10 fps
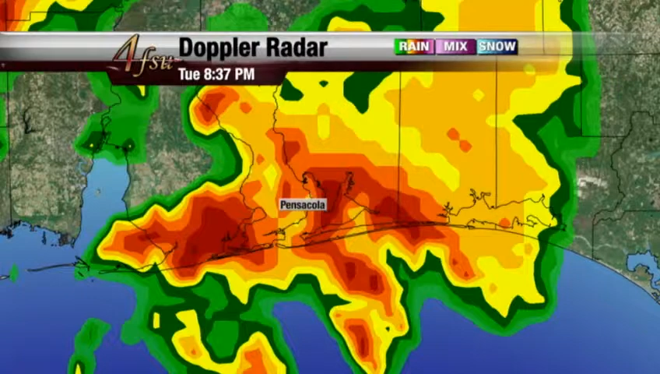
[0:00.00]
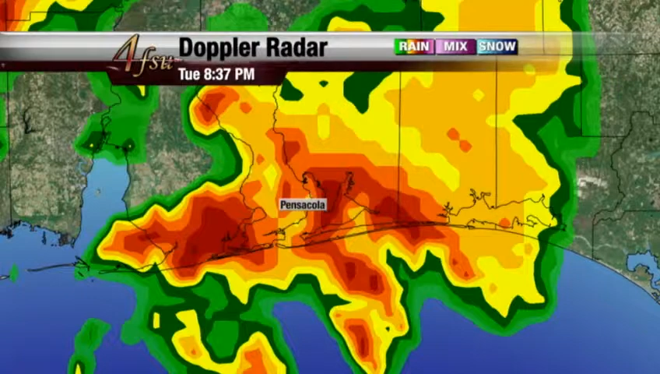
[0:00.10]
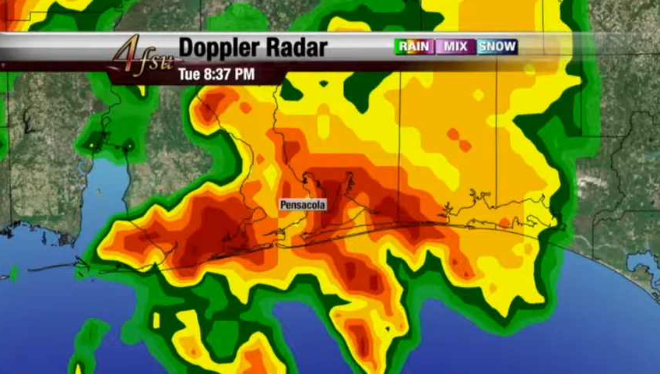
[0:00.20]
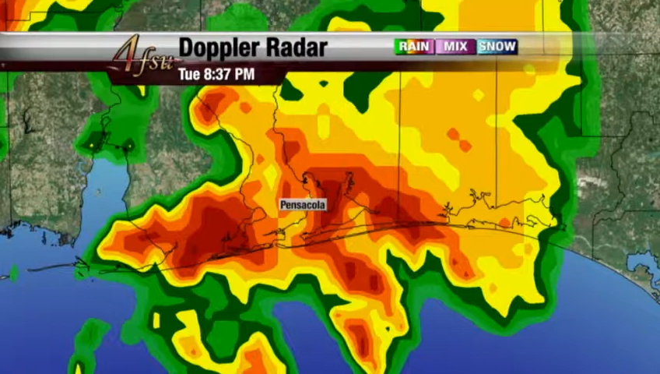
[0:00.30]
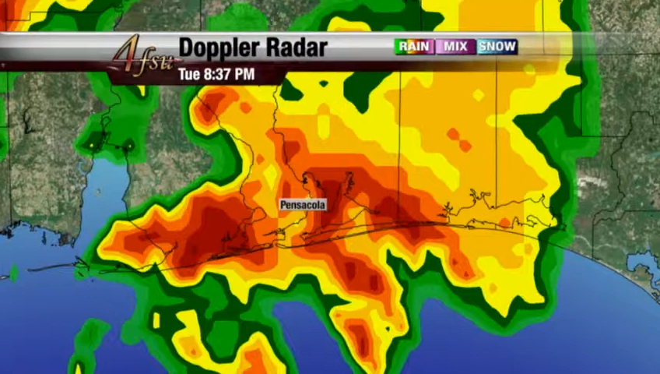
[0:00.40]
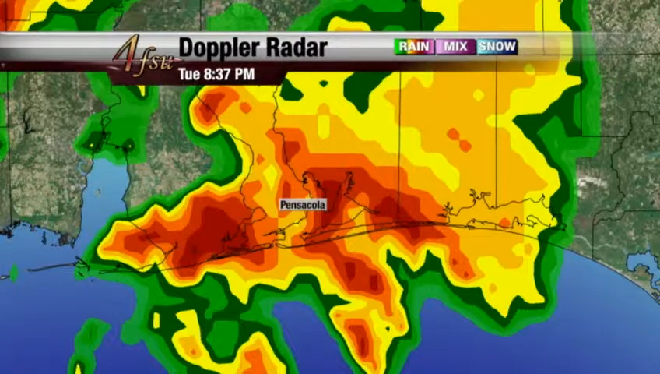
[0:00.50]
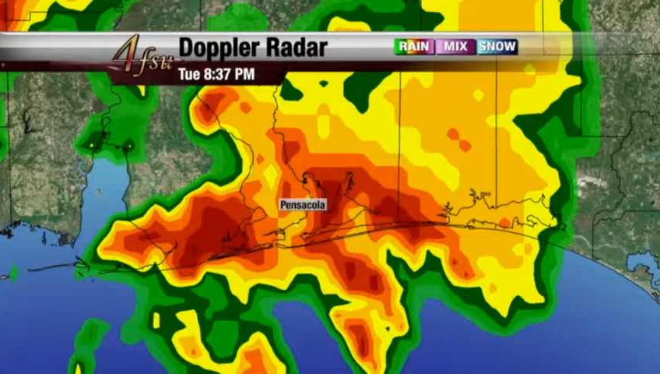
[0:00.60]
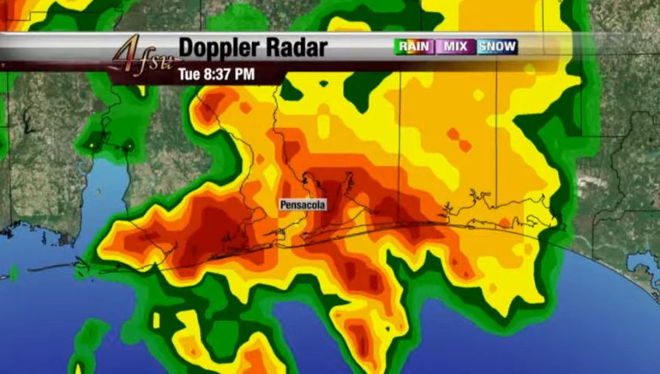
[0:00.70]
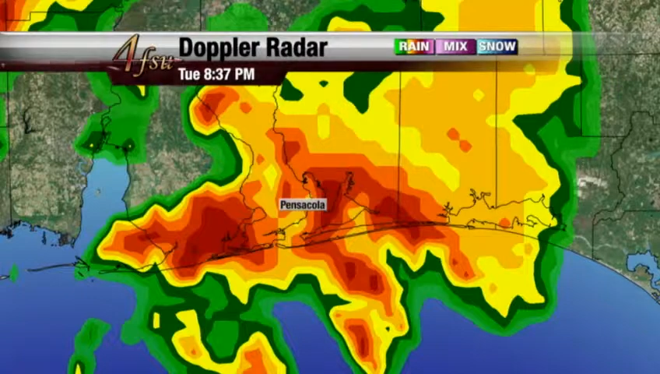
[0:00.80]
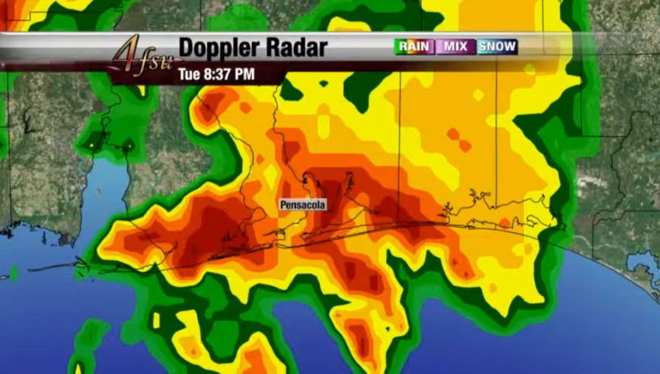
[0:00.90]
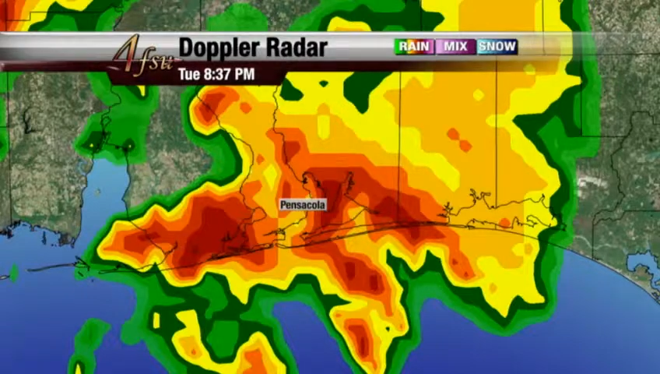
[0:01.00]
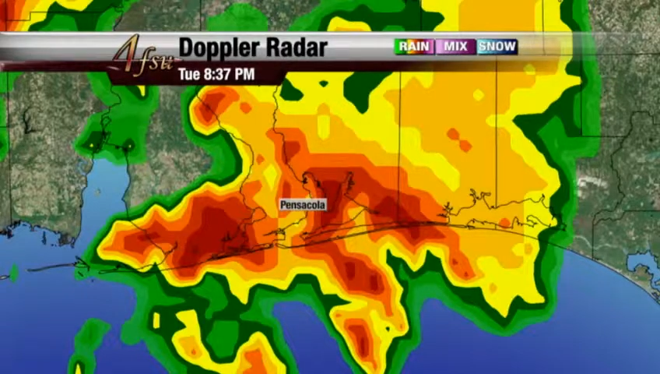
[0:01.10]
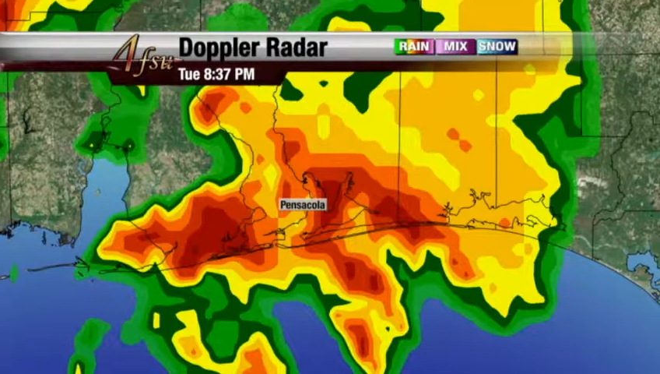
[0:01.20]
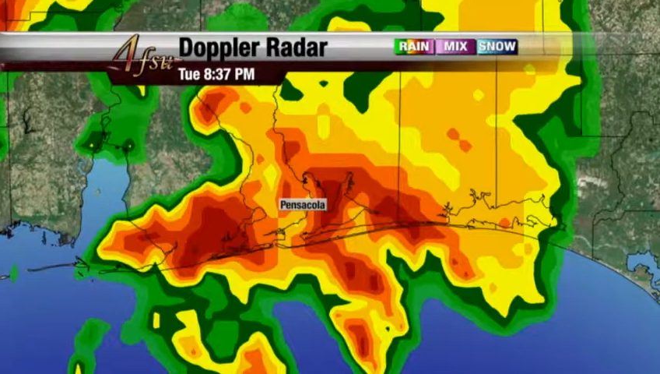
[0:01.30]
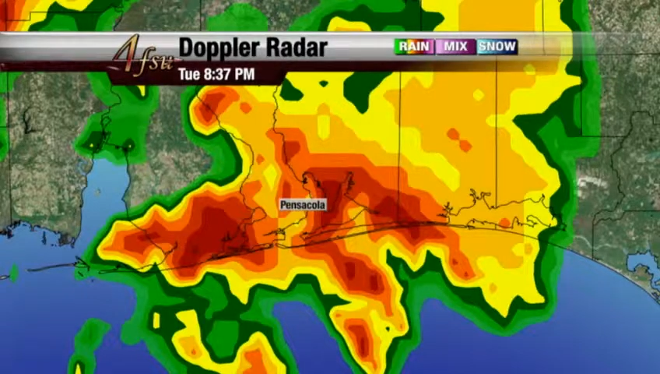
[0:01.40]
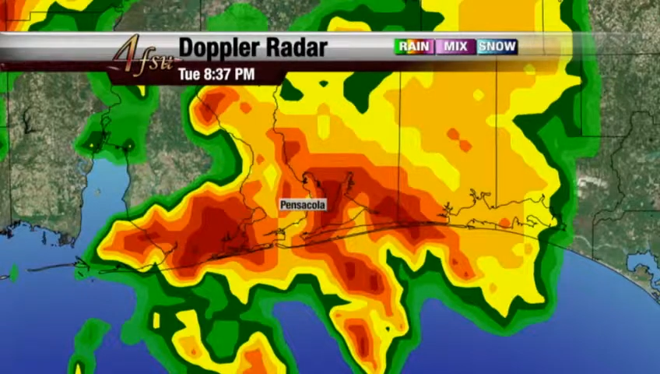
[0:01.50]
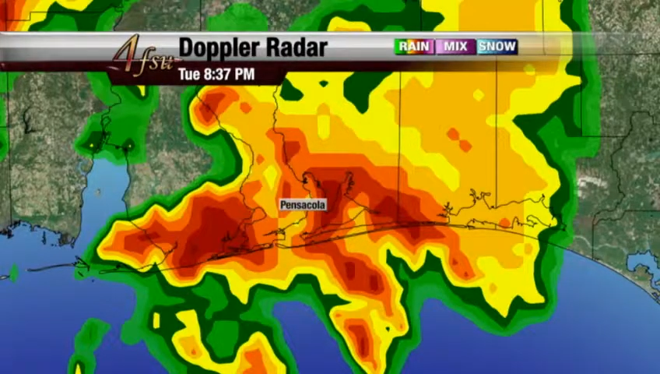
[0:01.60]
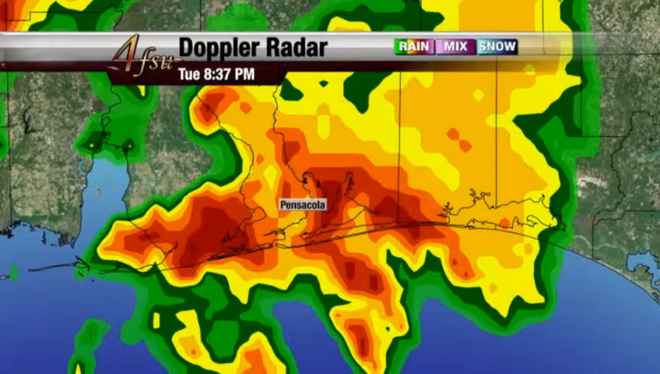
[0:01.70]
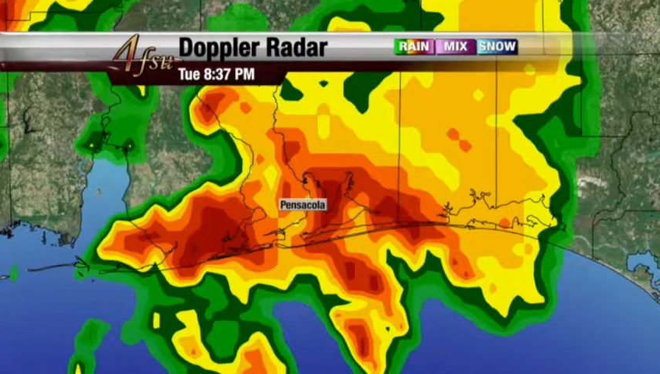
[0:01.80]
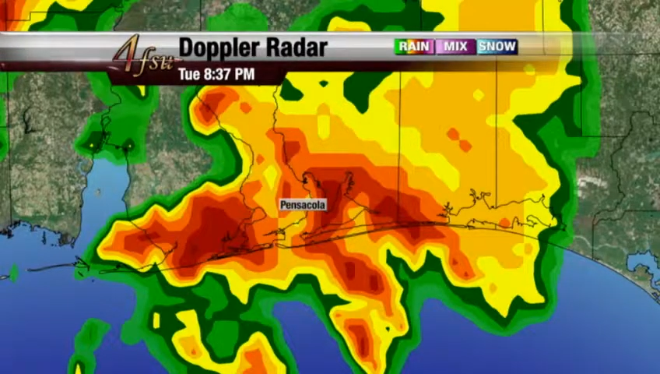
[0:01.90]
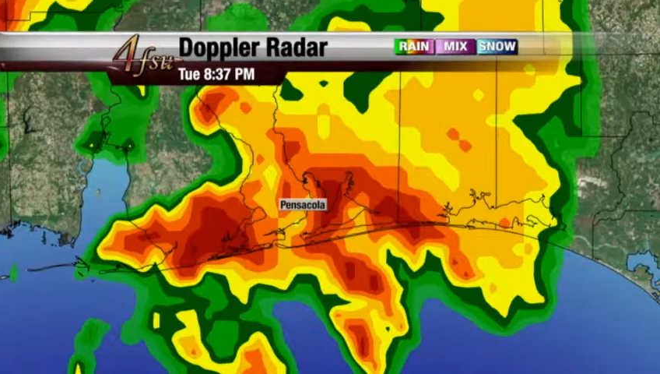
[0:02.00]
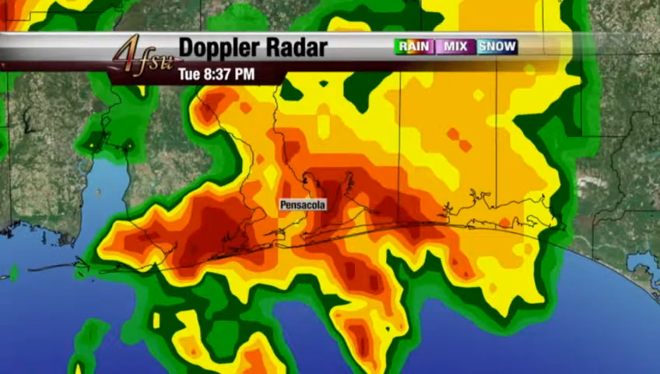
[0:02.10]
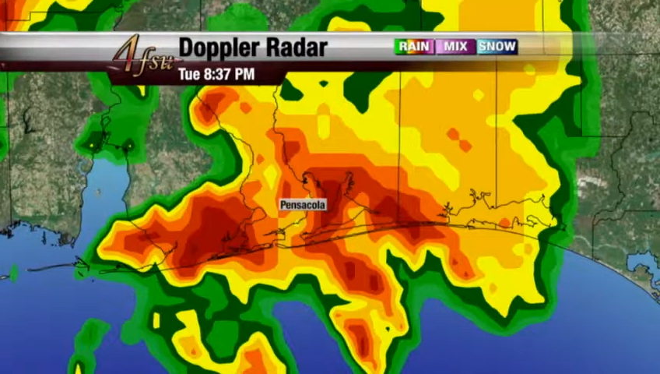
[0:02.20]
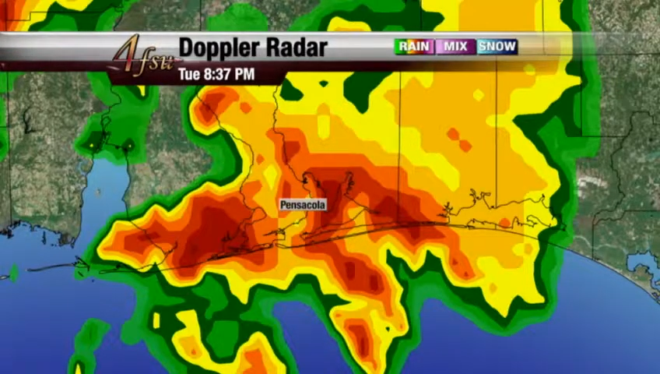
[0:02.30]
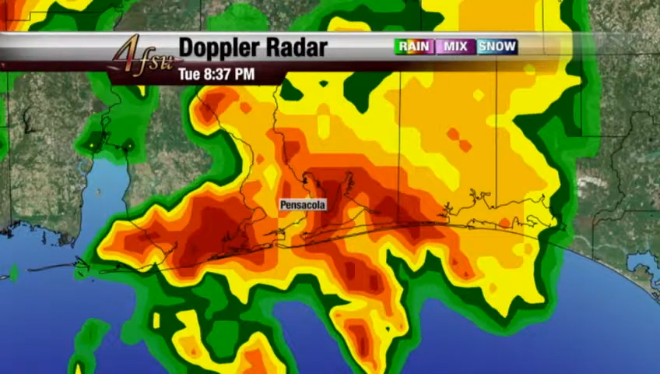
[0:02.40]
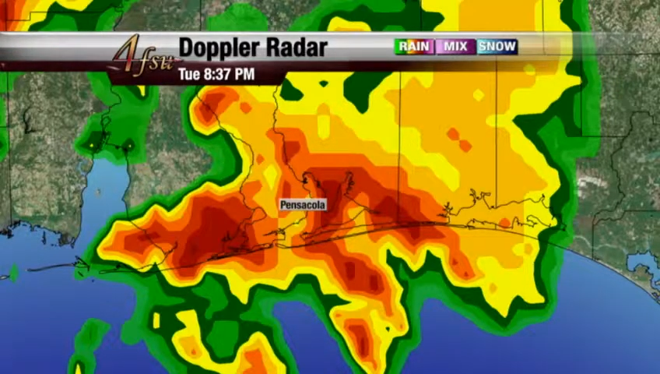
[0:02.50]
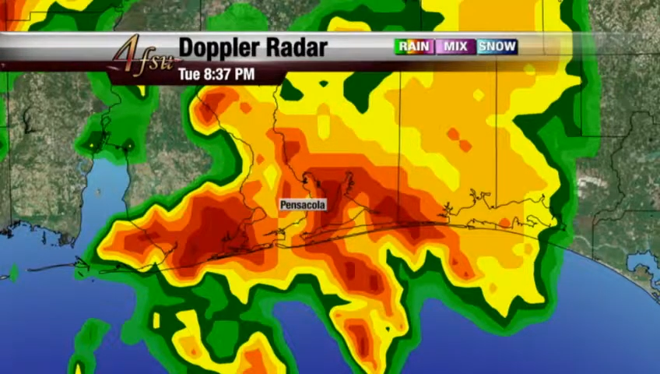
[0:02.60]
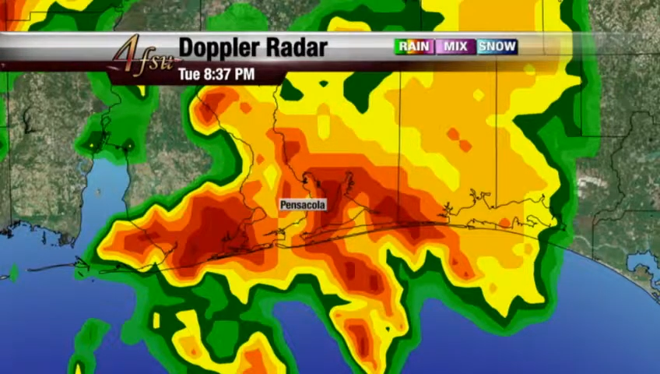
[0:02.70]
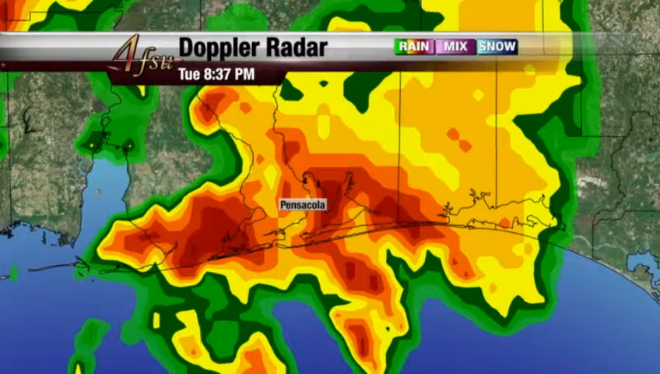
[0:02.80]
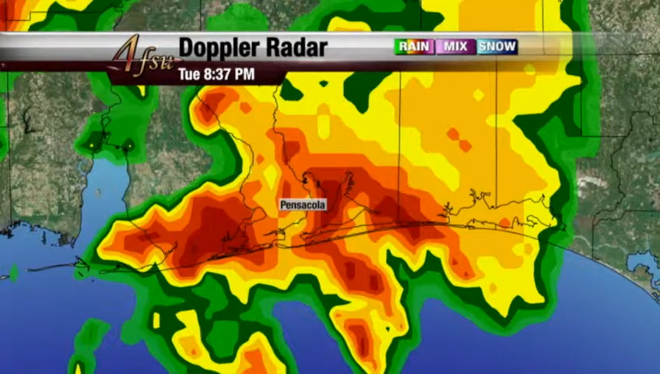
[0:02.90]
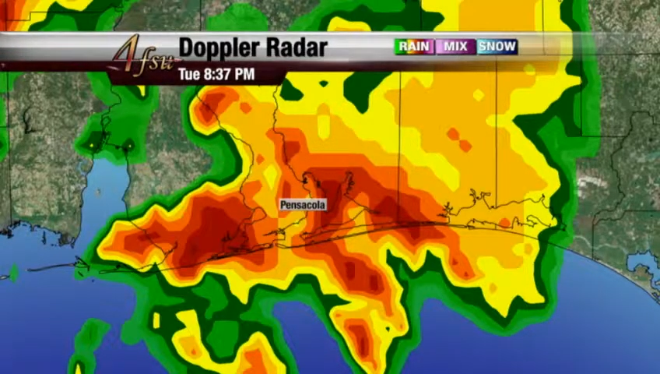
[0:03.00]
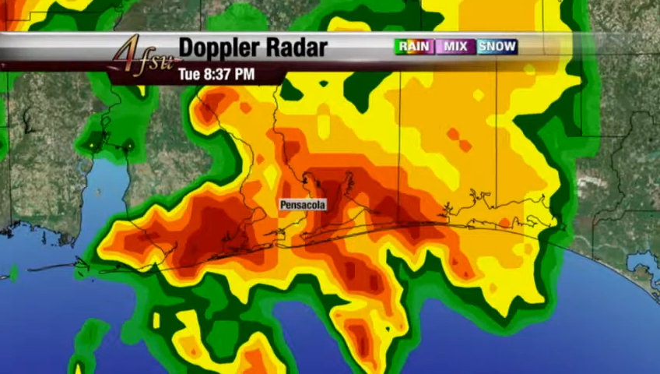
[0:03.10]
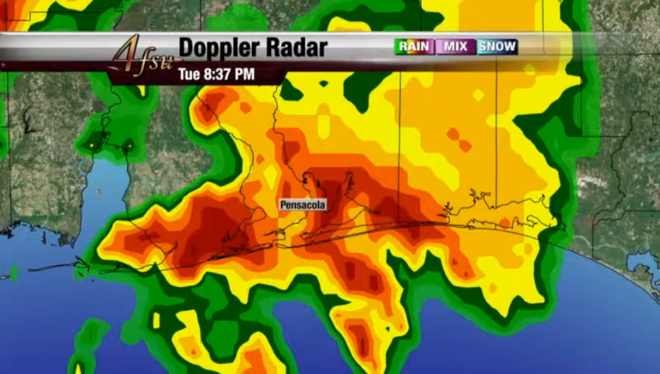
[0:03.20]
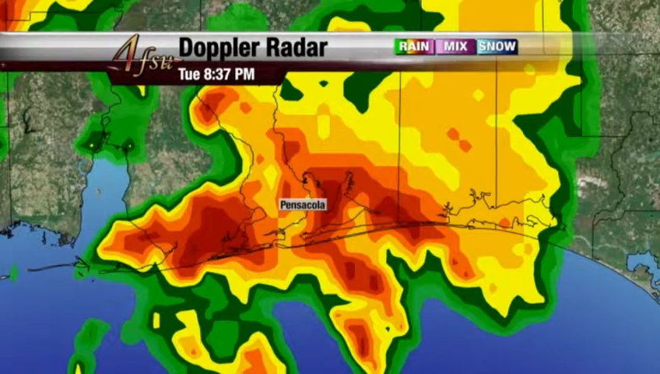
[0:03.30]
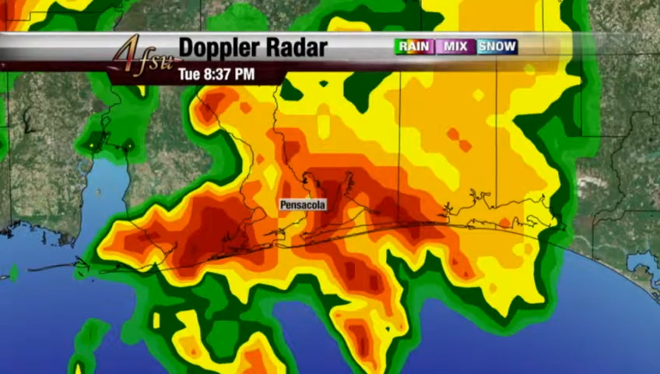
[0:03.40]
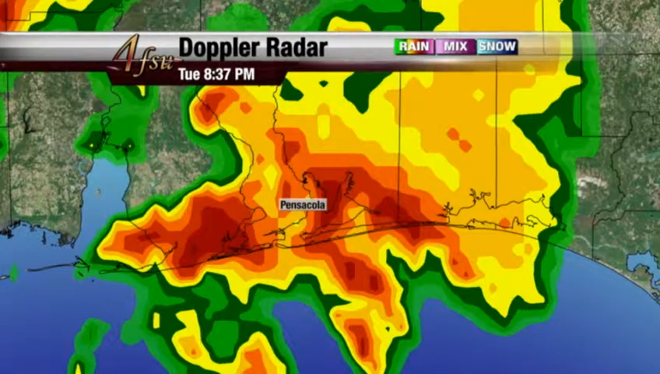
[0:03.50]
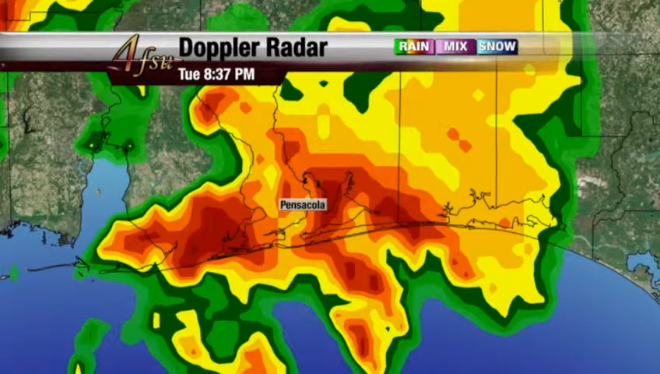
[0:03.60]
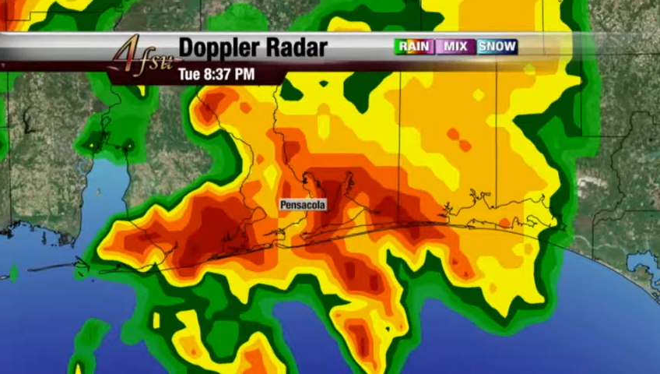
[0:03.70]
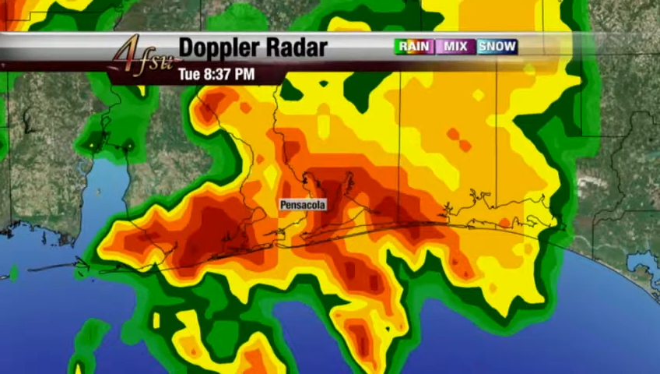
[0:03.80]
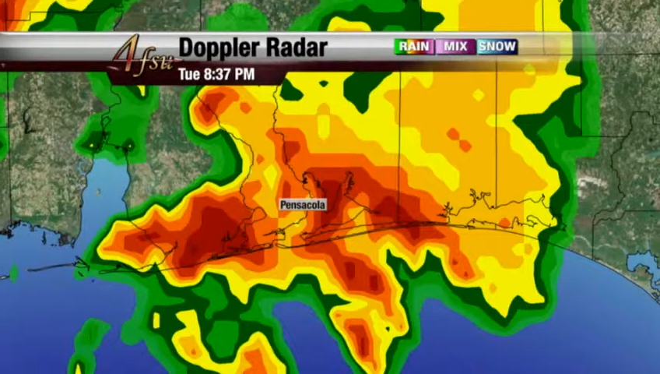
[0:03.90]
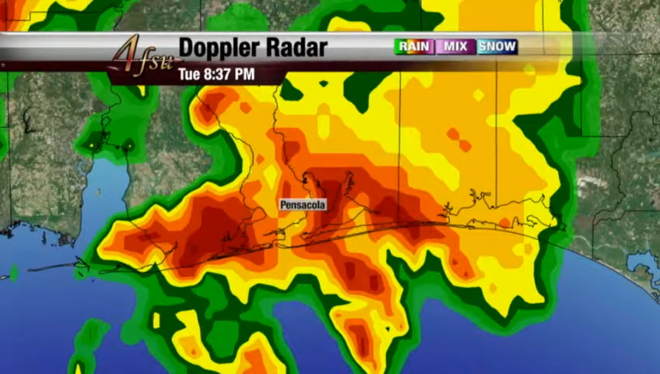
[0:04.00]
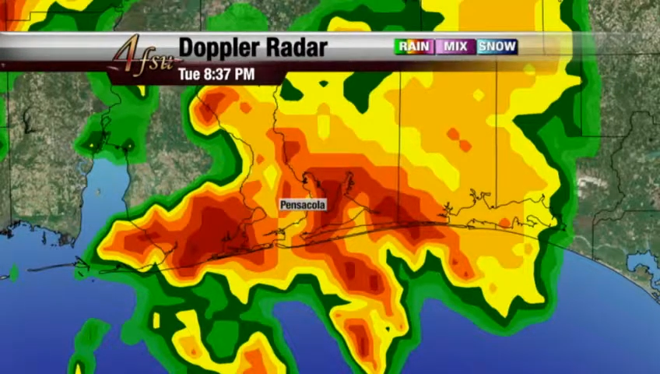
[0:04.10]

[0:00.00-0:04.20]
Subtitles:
No face is visible, so there are no lips to read.